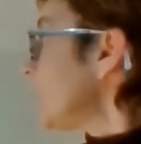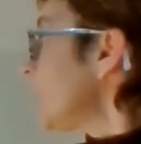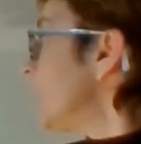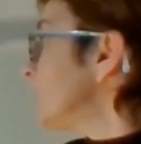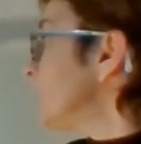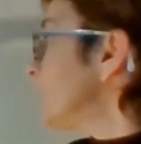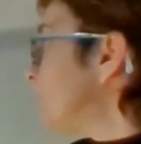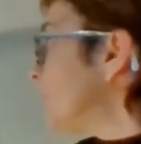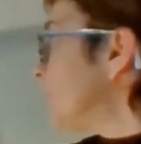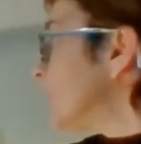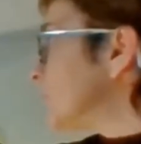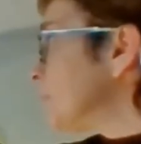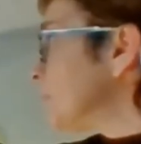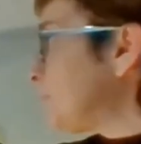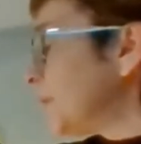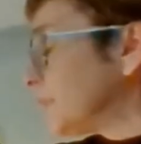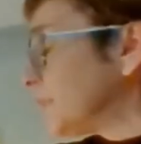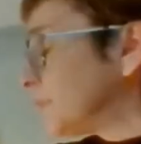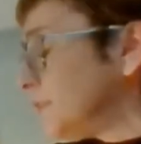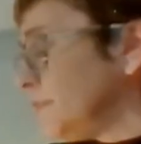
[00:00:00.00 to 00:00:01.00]
And for the
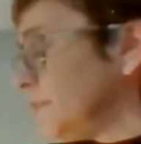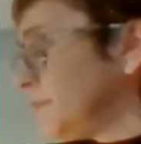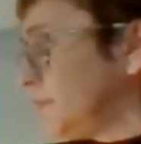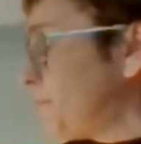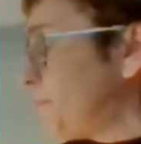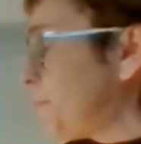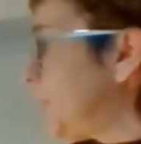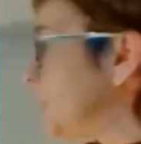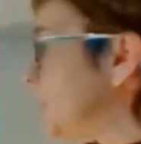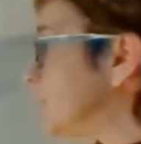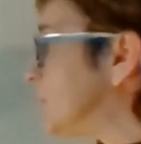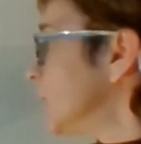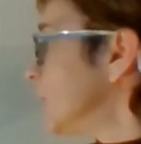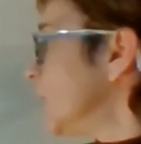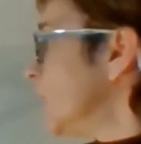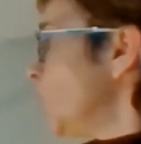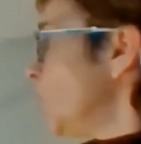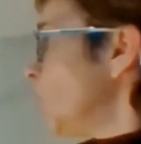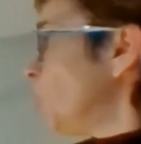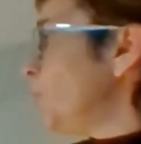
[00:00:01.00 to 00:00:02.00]
participants,
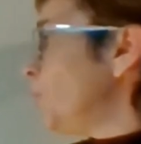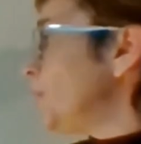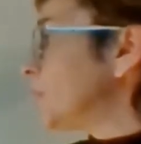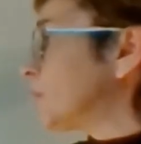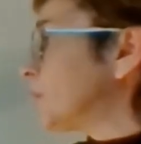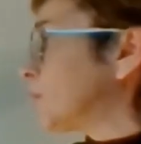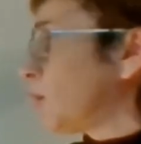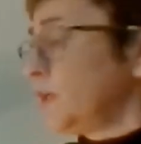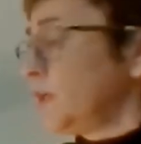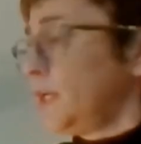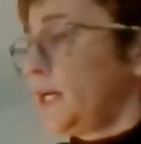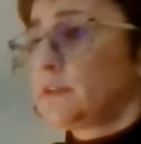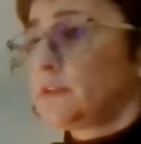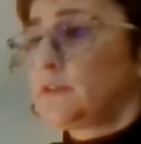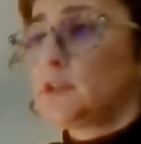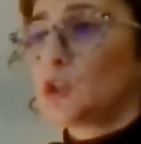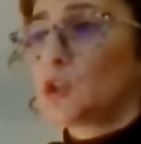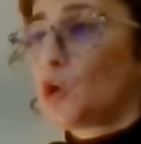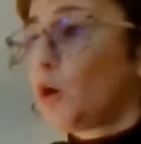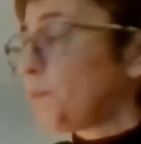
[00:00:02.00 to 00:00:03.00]
we connect
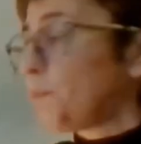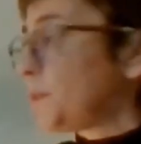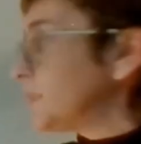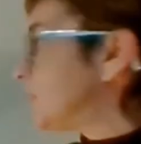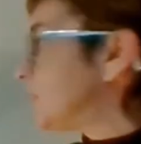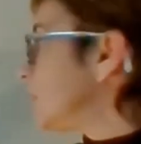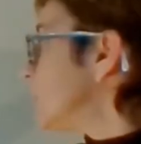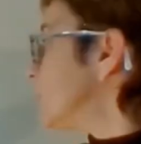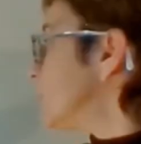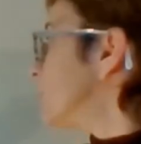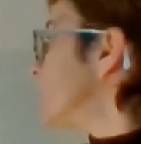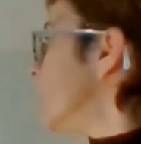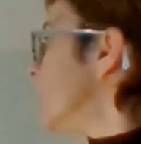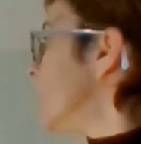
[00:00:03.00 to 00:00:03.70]
the competence,